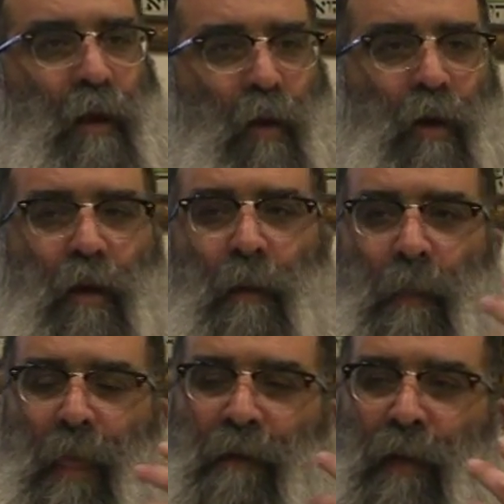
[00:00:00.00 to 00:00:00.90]
Look,
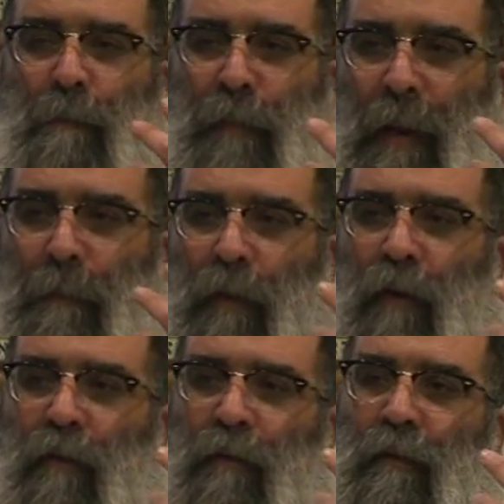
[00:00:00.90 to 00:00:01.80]
even
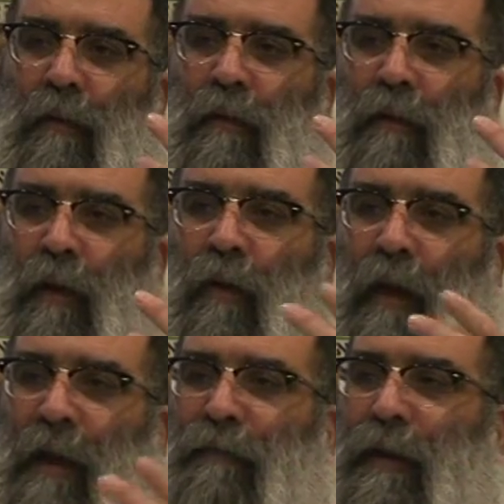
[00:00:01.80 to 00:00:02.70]
people, you know,
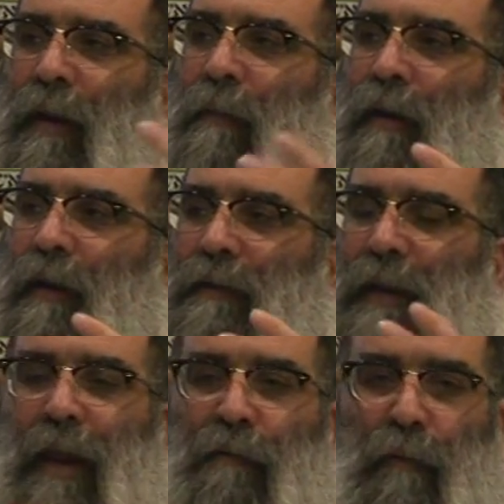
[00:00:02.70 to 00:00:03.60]
African Americans,
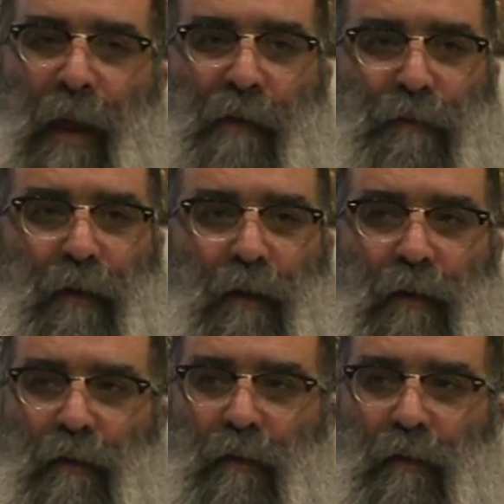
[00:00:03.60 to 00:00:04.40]
they came from Africa